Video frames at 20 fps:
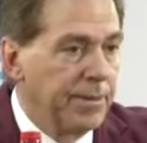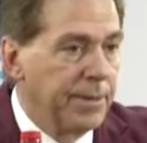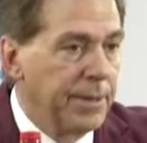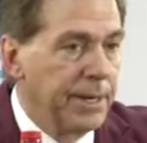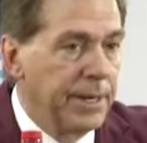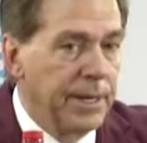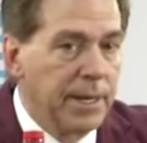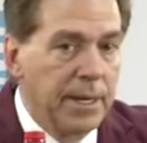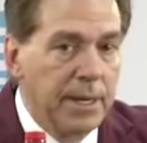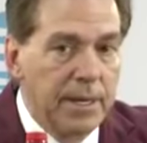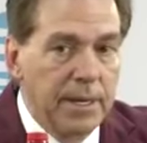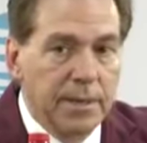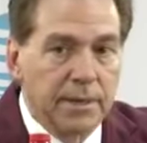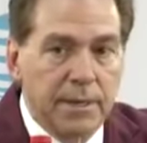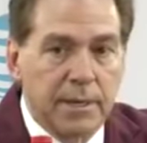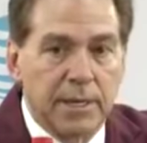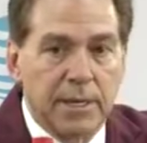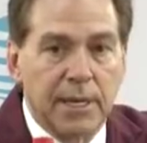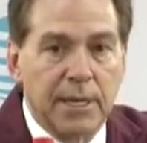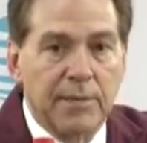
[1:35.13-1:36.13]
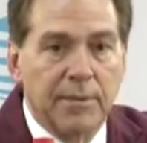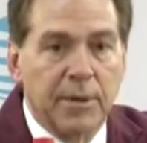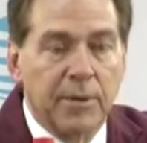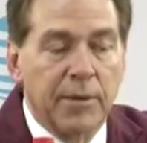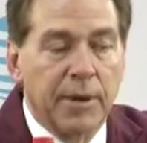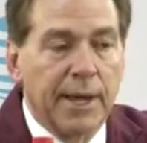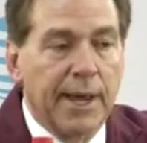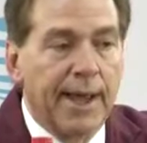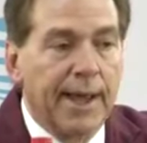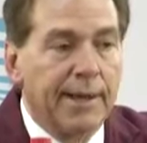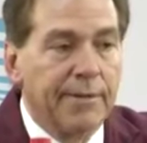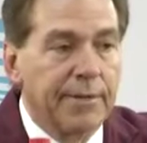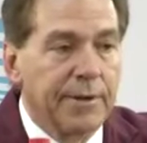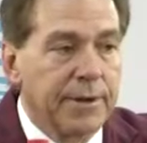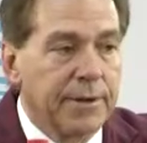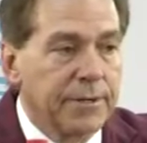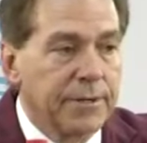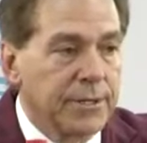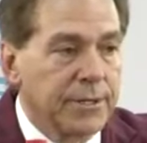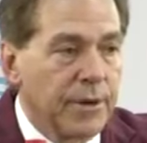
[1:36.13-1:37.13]
But the team that we have
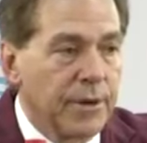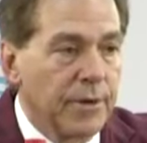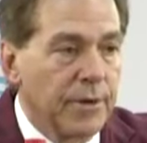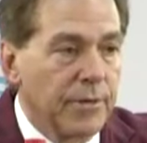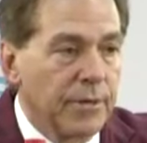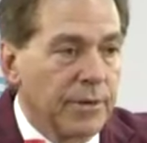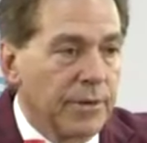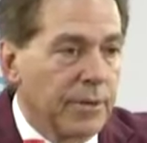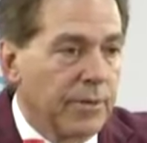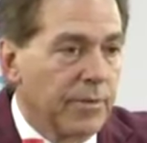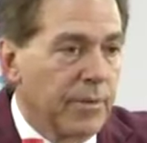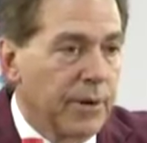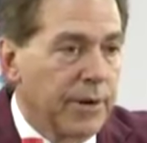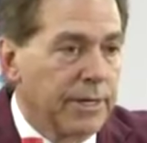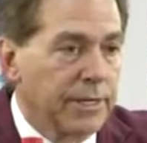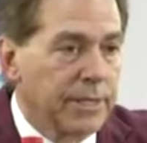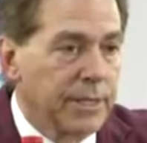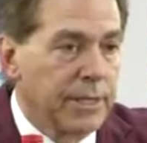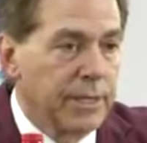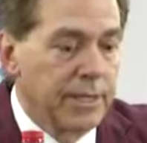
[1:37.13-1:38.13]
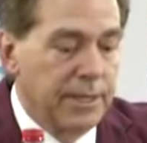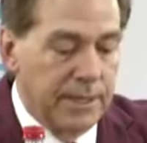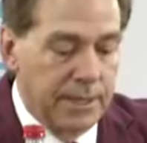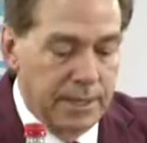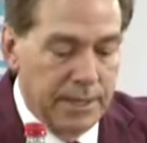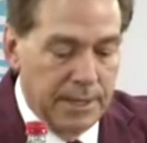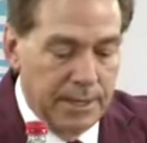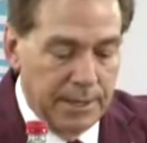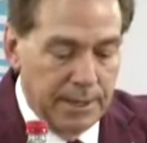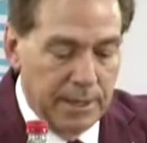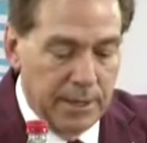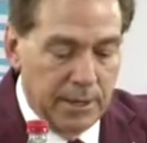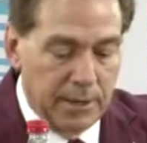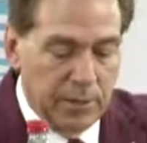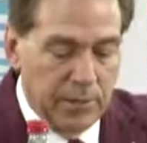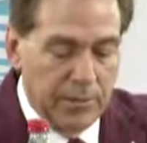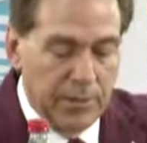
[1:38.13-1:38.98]
here, starting with our president, uh, Dr.